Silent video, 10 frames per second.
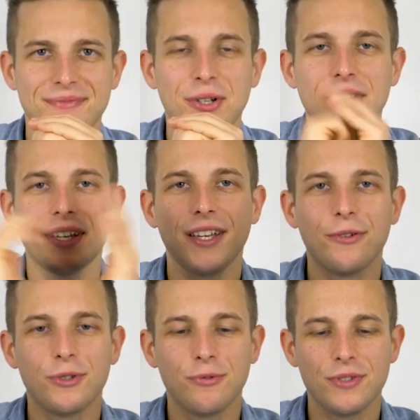
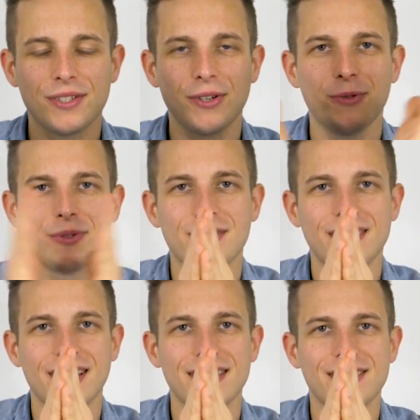Okay, what we saw was
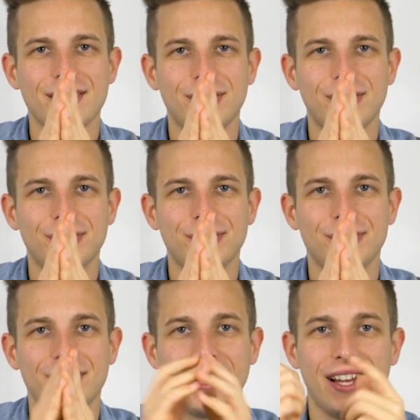test
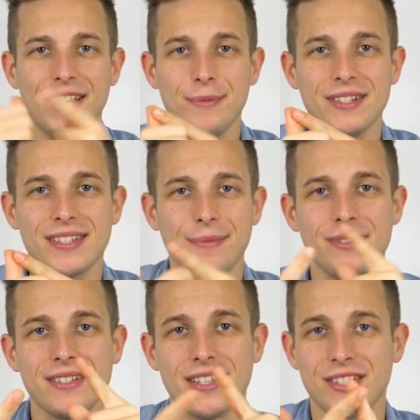of image
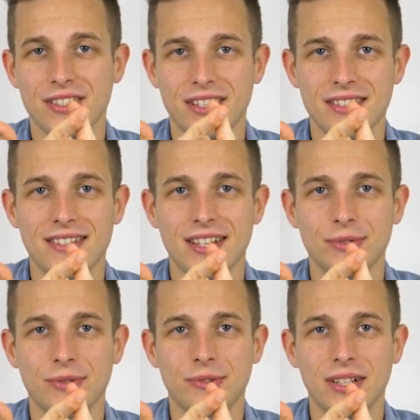stabilization and
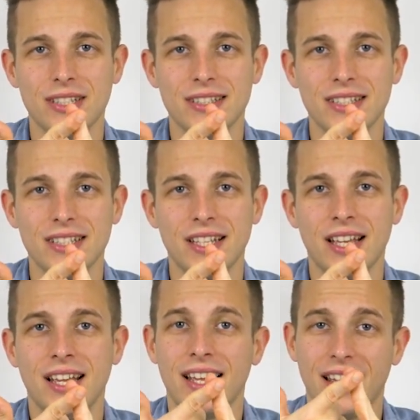sound quality,
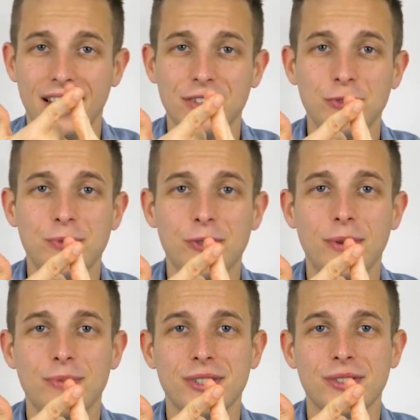and you
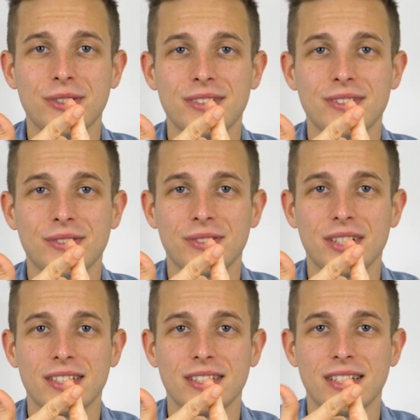probably noticed
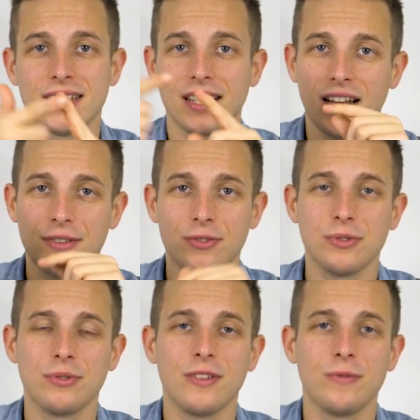already that
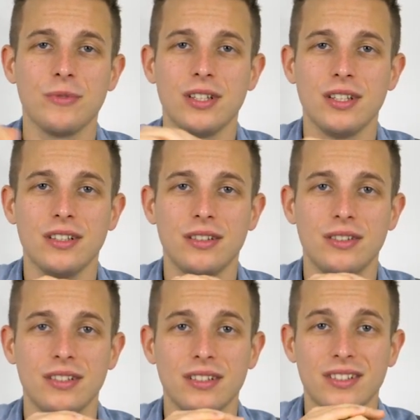iPhone 12 mini
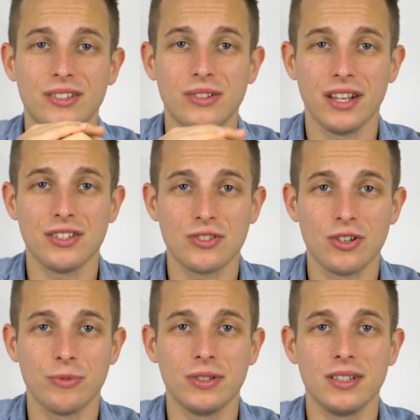did great
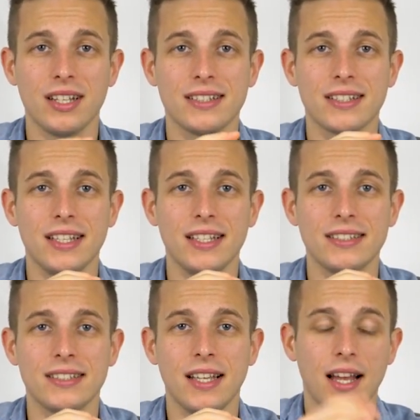job in that
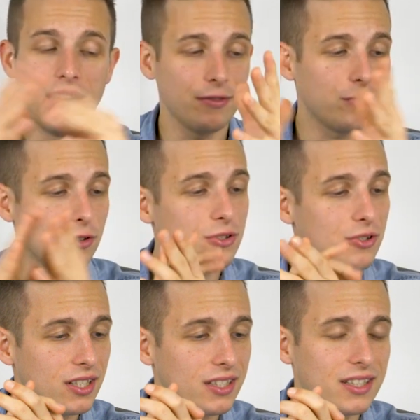case.
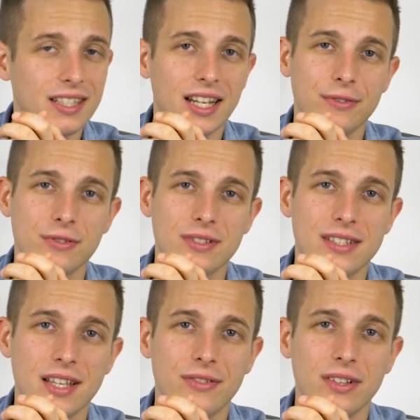Unfortunately, iPhone
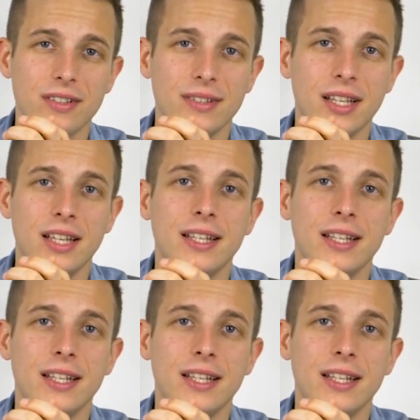7